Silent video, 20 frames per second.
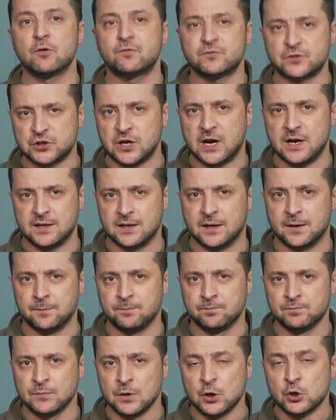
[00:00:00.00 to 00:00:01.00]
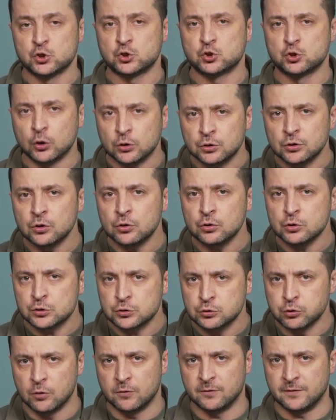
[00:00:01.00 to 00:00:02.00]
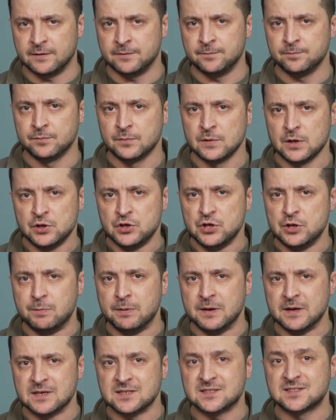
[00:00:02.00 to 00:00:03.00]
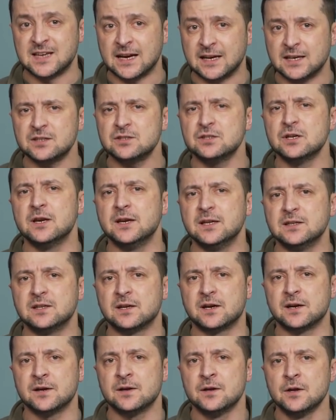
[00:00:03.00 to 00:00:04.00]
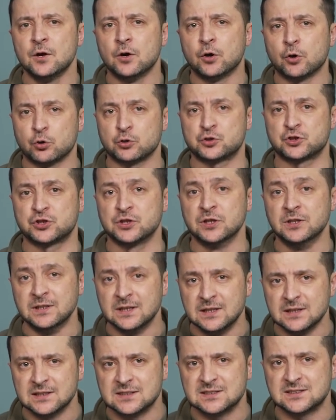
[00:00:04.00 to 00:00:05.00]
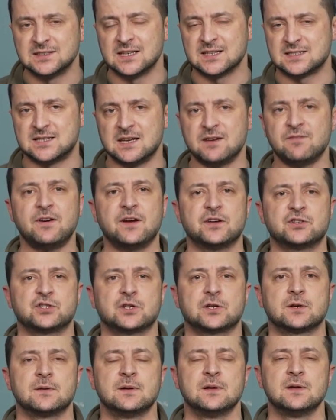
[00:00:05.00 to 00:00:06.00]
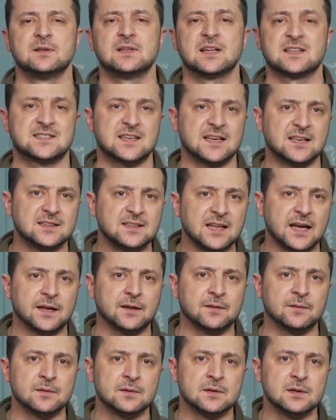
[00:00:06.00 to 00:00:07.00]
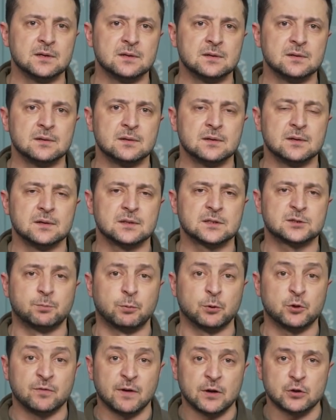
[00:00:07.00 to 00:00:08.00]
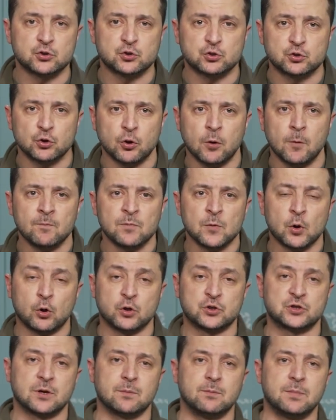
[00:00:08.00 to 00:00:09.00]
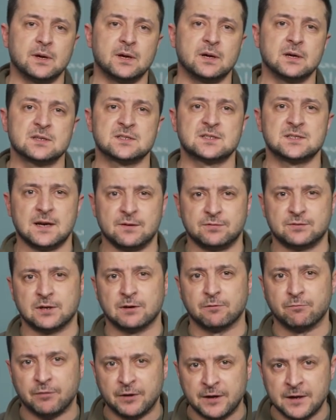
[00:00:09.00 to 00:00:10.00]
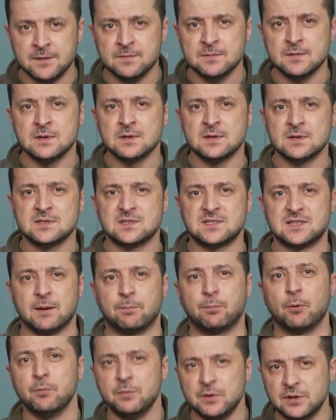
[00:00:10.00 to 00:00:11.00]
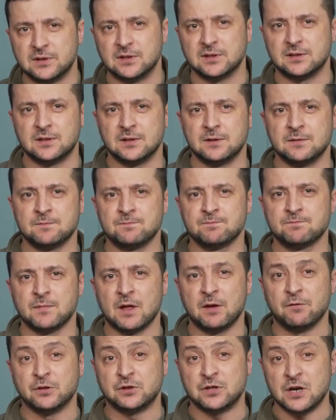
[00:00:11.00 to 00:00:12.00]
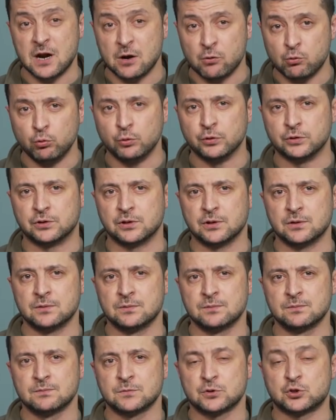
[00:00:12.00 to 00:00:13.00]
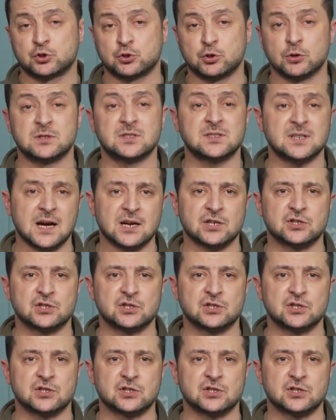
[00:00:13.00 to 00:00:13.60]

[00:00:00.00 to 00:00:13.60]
You will face a tribunal and the judgment of God if you make any attempt to escape. The aggressors' blatant aggression is a clear signal to the West that the sanctions against Russia are not sufficient,